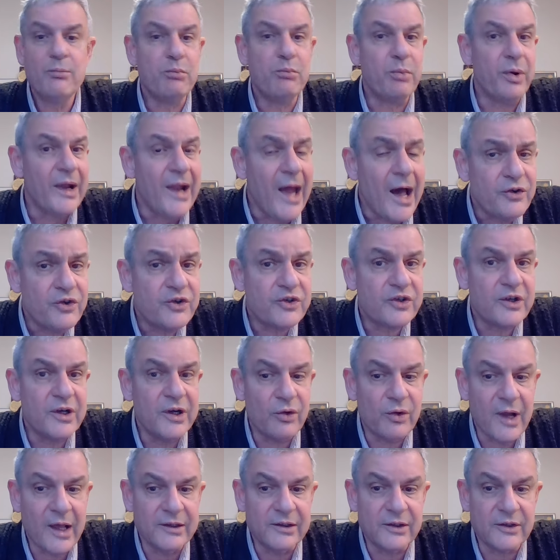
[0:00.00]
plunged the
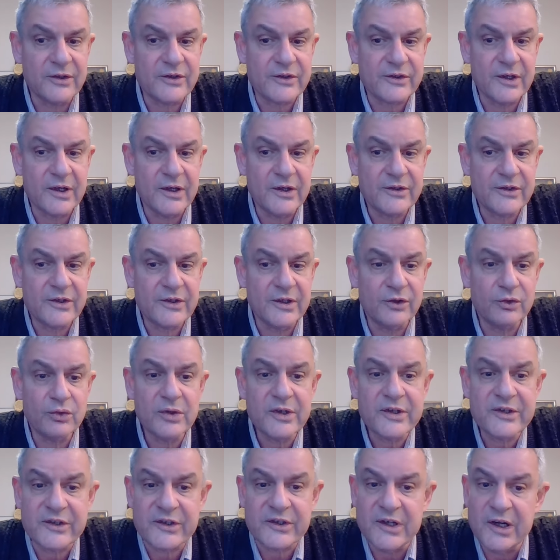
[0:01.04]
United States into
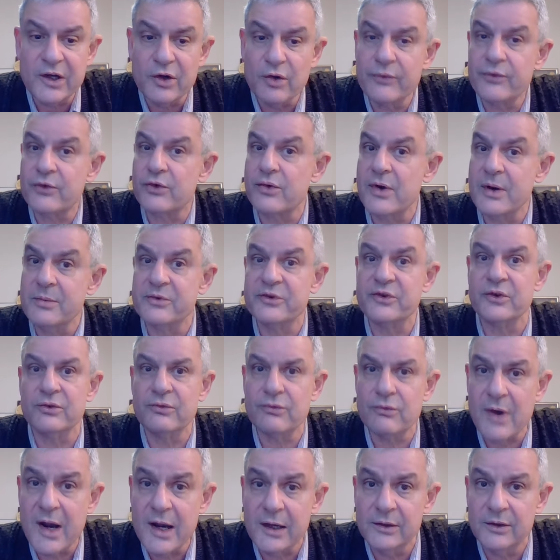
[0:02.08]
a sea of crimson
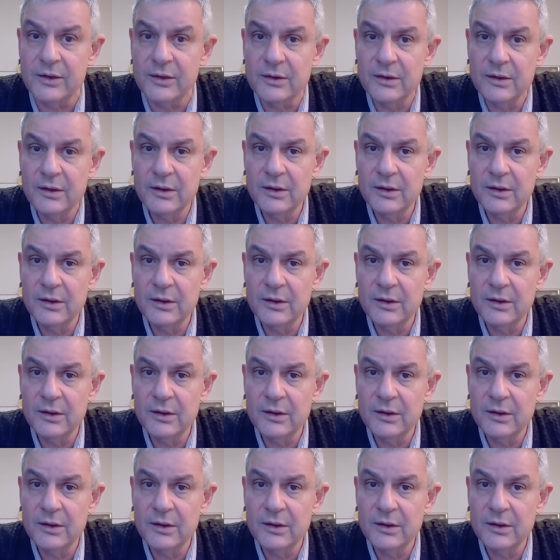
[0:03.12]
red.